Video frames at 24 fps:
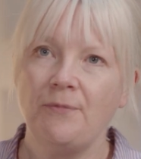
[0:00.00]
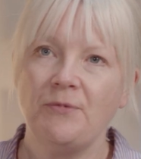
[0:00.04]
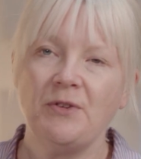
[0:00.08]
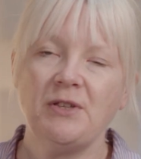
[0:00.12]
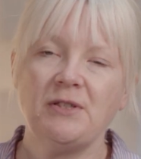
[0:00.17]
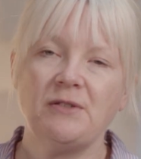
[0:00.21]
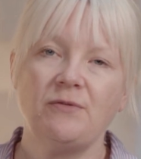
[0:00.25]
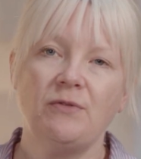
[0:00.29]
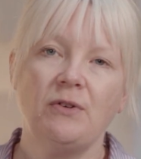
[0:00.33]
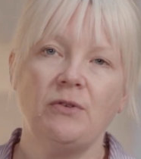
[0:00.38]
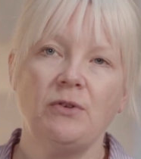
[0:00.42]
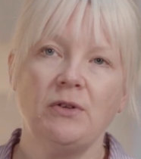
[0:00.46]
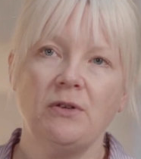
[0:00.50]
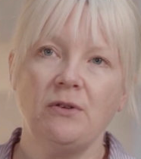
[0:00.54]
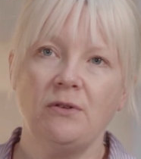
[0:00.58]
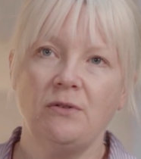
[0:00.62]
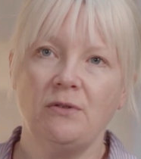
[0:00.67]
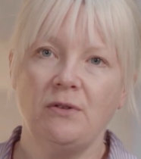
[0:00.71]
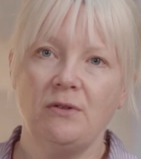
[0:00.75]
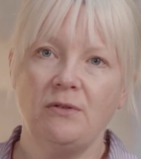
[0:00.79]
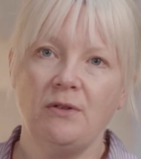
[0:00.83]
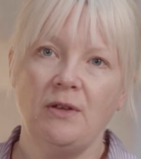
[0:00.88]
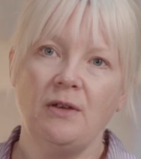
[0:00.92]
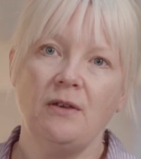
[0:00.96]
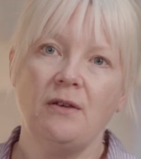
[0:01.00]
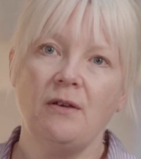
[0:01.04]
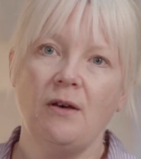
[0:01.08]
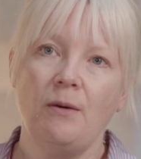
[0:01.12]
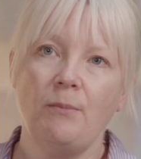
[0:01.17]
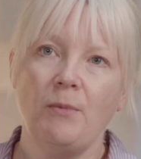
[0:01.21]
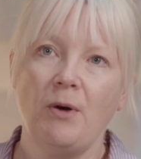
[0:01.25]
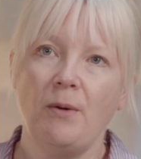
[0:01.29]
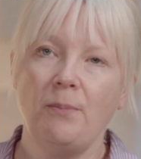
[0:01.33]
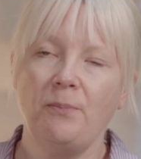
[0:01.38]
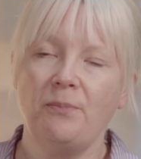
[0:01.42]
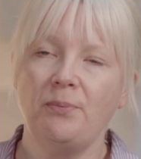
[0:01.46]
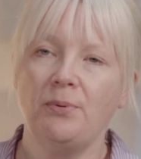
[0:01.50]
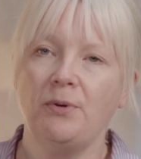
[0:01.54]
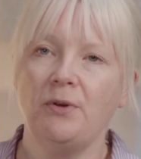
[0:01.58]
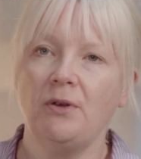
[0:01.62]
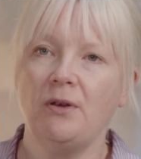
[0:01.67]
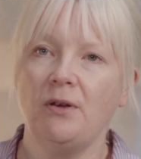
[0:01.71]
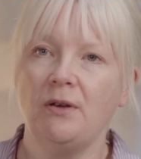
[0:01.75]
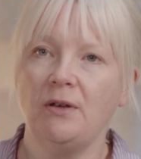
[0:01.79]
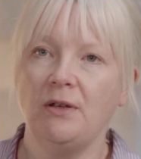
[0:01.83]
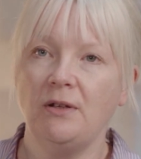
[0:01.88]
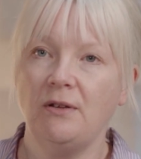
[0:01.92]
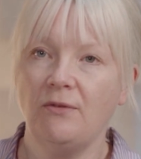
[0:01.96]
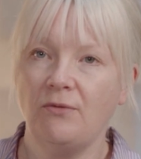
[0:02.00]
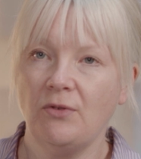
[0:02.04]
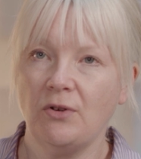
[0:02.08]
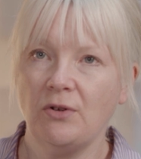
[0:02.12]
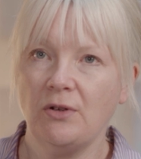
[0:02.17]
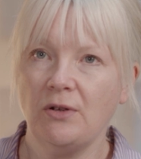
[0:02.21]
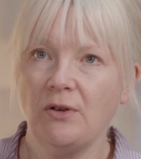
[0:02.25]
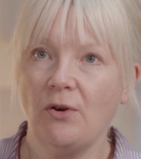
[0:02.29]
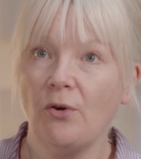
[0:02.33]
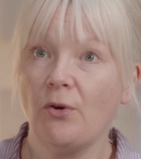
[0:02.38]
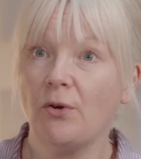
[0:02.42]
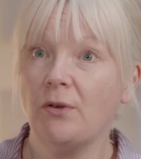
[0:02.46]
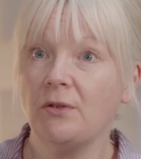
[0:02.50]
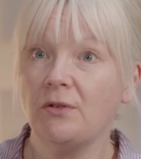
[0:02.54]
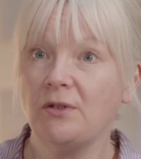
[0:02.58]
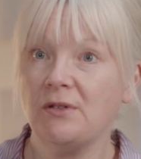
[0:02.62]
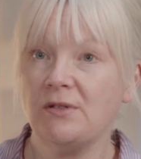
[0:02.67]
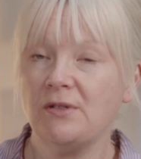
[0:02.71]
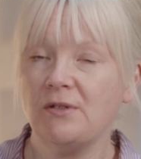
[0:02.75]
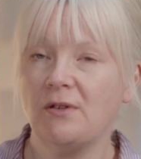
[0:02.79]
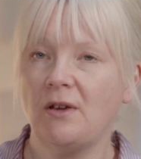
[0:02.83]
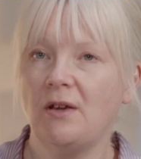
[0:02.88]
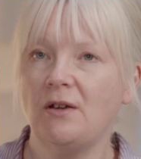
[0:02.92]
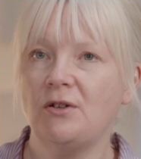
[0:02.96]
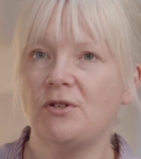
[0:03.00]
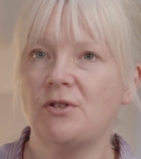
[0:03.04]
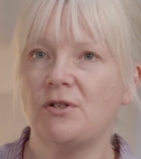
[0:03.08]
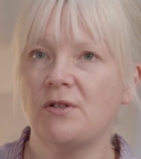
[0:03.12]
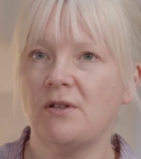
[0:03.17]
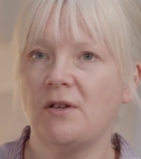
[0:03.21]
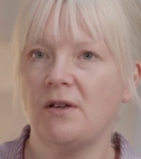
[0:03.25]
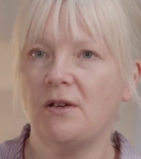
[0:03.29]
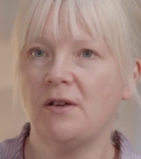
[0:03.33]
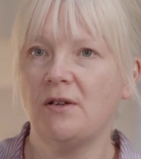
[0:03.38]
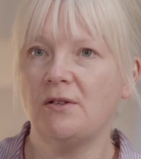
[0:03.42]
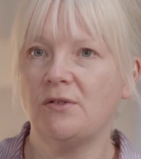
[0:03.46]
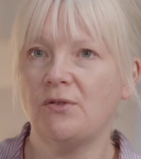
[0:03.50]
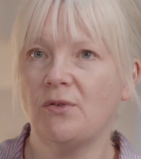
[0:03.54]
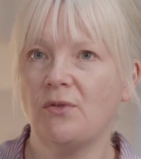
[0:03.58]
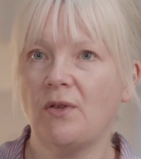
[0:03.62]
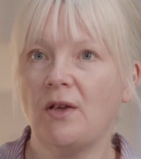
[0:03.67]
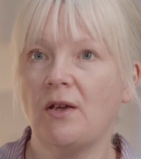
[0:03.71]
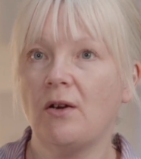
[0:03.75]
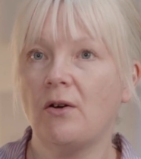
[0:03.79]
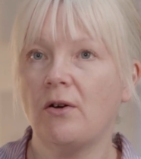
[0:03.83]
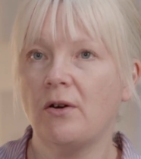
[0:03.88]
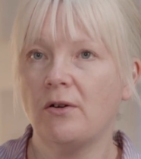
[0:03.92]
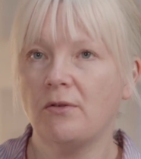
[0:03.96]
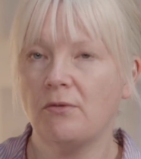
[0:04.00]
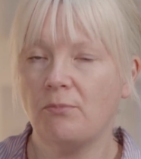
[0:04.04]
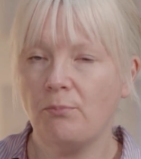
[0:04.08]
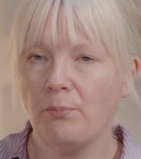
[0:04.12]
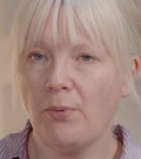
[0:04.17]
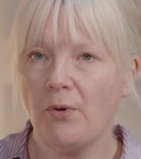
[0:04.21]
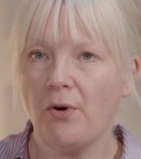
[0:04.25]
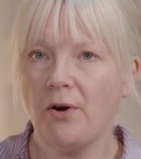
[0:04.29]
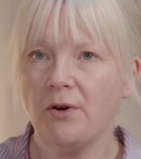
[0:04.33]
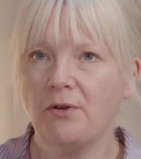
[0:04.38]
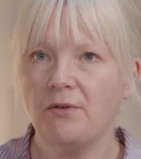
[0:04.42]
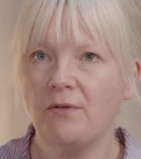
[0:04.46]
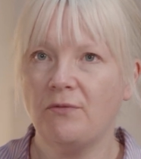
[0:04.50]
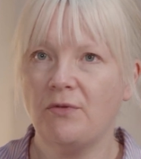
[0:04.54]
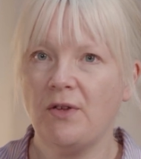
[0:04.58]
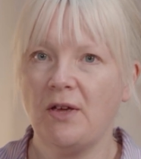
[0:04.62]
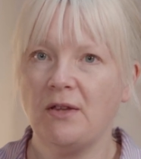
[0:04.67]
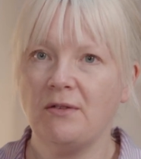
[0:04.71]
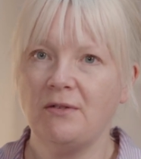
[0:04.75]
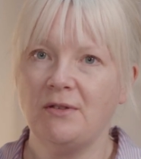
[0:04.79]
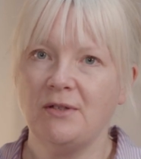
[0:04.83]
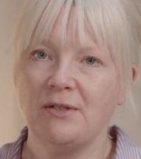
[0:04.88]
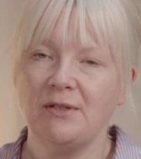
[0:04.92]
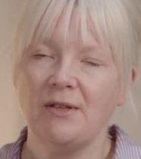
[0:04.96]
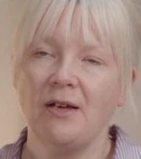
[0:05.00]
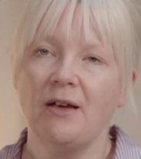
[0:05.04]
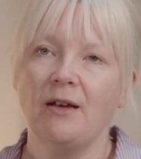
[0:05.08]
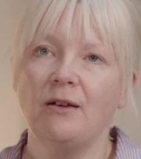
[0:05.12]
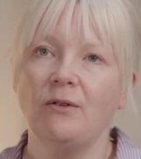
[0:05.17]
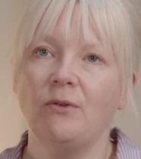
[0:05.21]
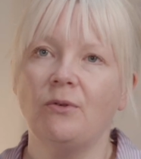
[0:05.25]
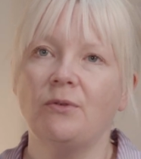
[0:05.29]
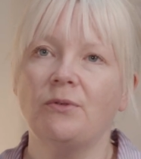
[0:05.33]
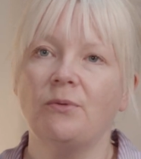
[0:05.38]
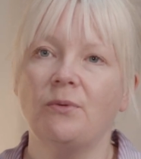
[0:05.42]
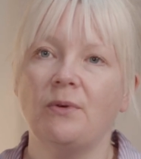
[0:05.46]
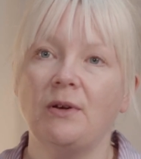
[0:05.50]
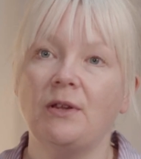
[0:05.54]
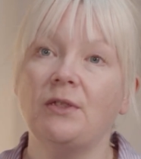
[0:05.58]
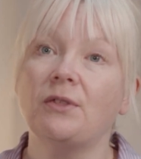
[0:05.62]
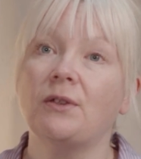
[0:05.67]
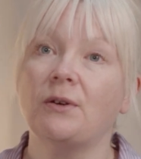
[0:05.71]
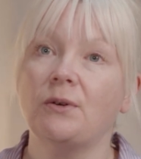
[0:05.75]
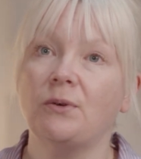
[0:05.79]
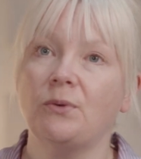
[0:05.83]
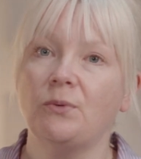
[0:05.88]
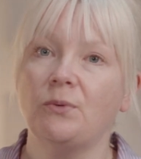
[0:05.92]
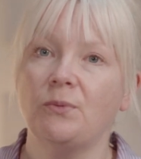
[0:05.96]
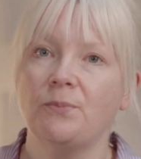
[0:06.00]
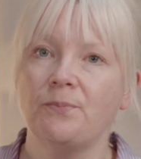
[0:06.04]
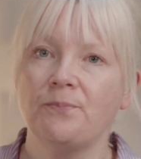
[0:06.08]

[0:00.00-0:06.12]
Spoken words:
It's very good that they come up in a very early stage, so they are part of that design all the way through.